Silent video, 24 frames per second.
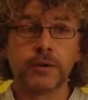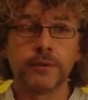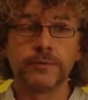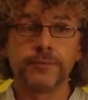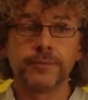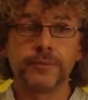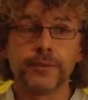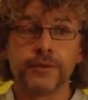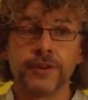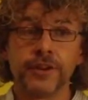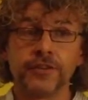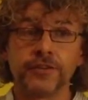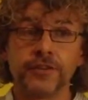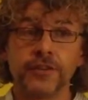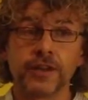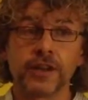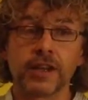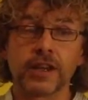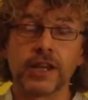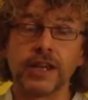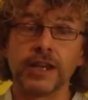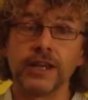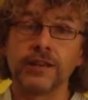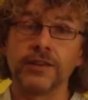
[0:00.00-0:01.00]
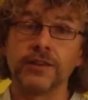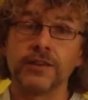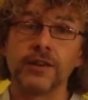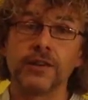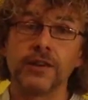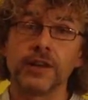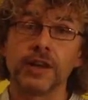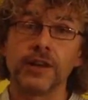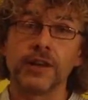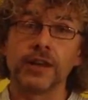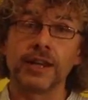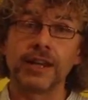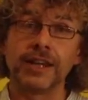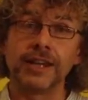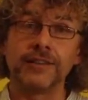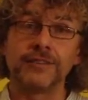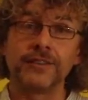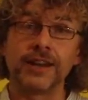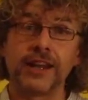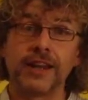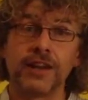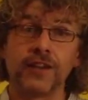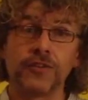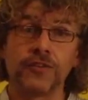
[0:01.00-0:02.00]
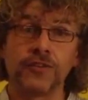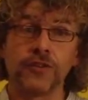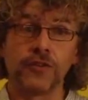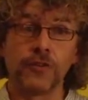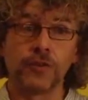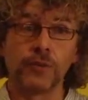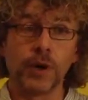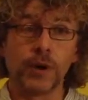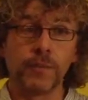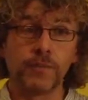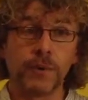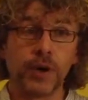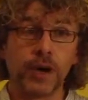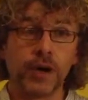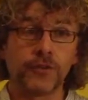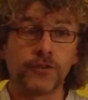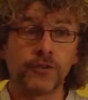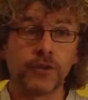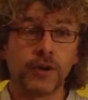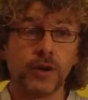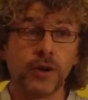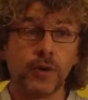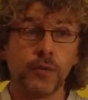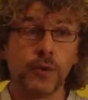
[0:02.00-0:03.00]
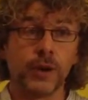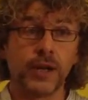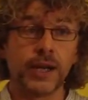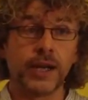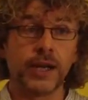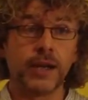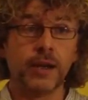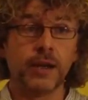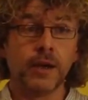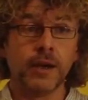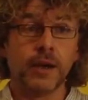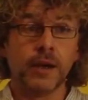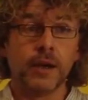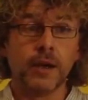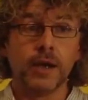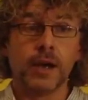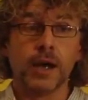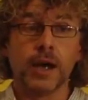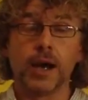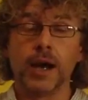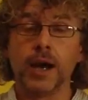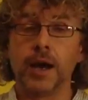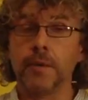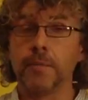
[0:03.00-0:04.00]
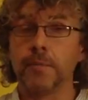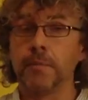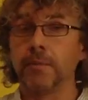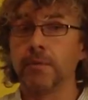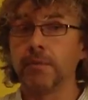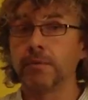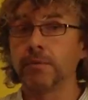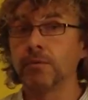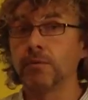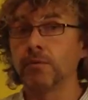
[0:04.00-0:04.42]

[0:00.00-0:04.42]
So, these are the key tenets of Webmart, and we